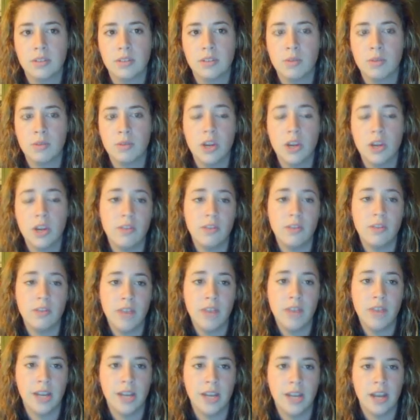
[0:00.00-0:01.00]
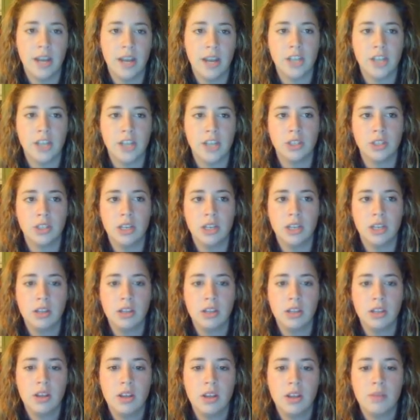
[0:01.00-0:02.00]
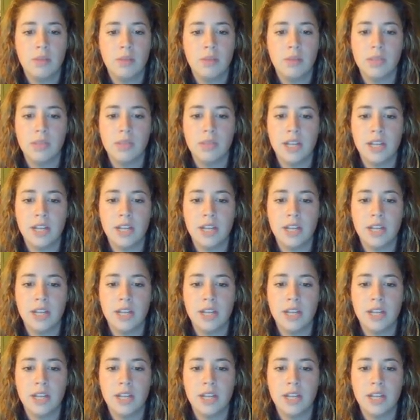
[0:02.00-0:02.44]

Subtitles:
or where you can find it actually. But